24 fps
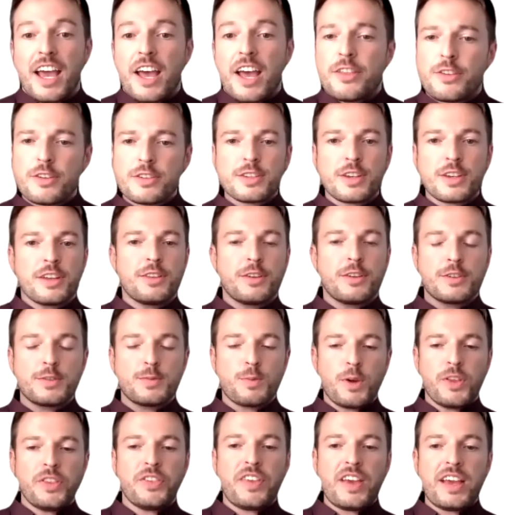There's
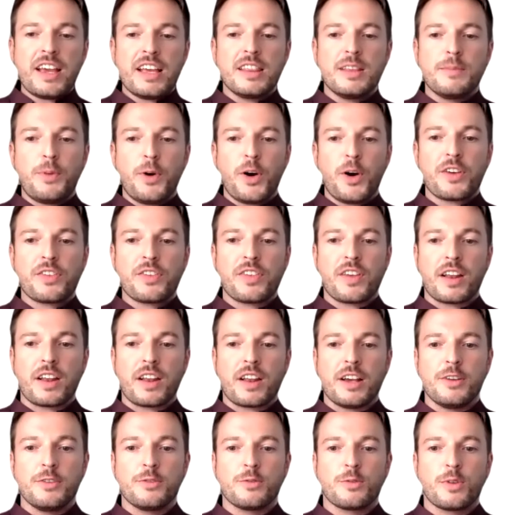one thing in the book that I
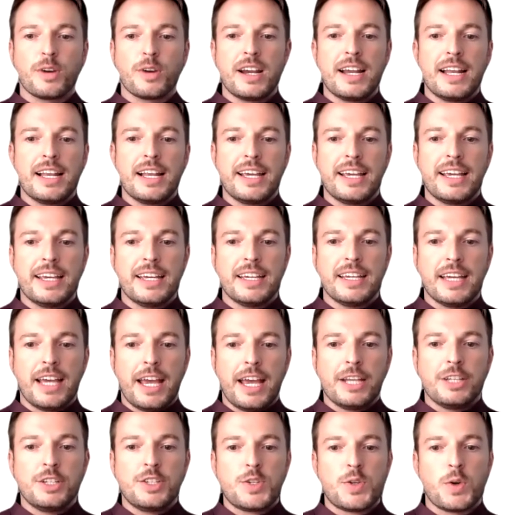really
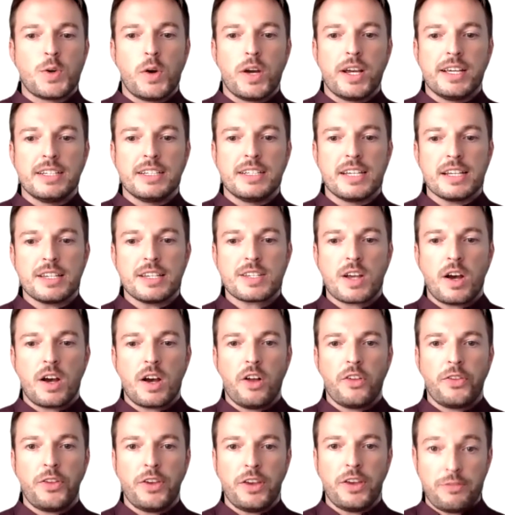enjoyed. It's called
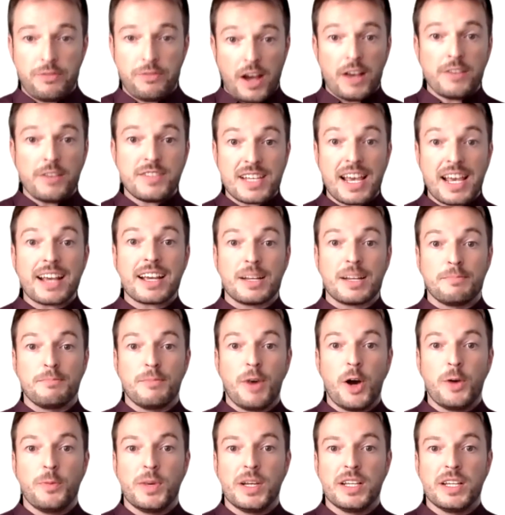the 5 second
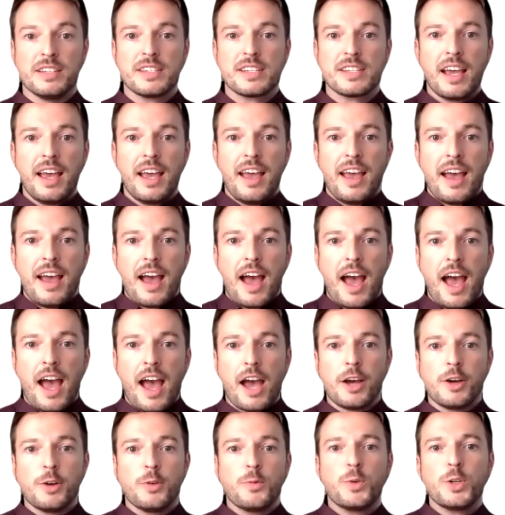moment.
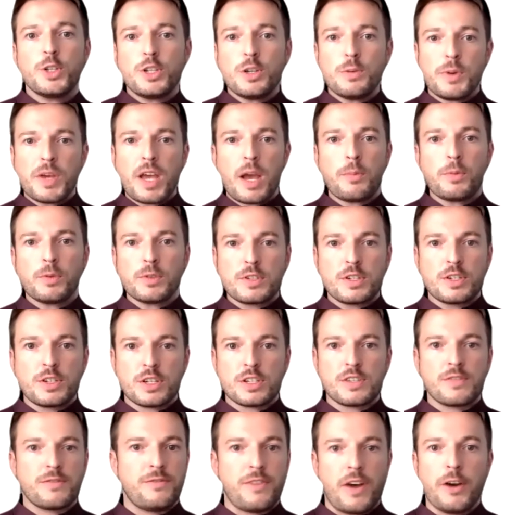Would you be able to
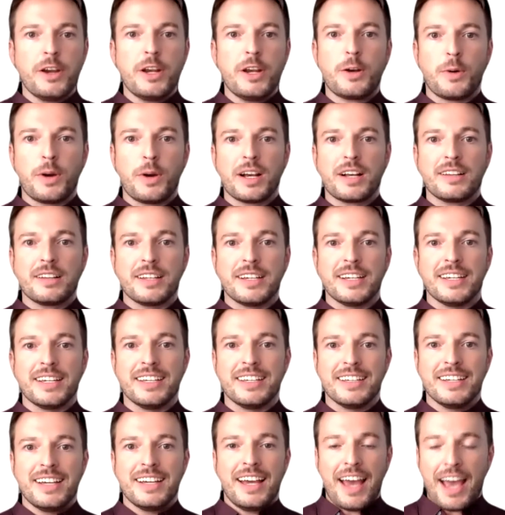just very
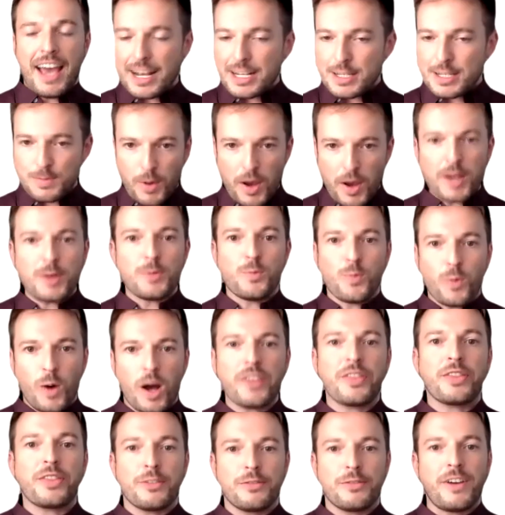quickly explain
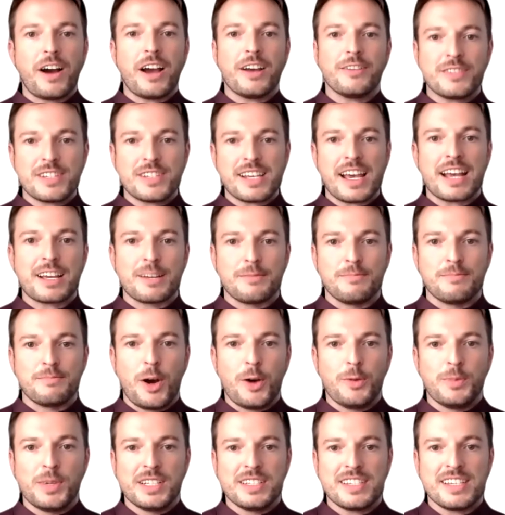what the 5 second
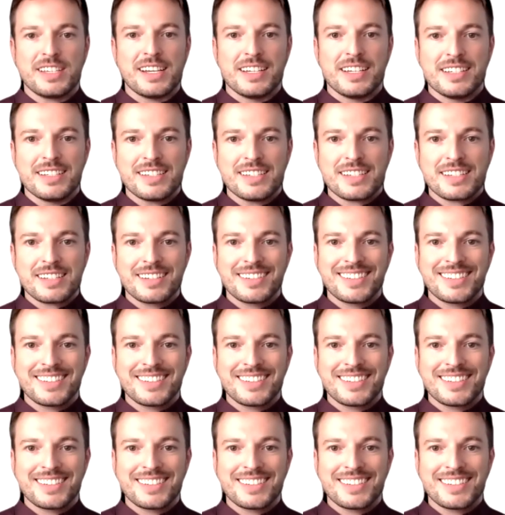moment is?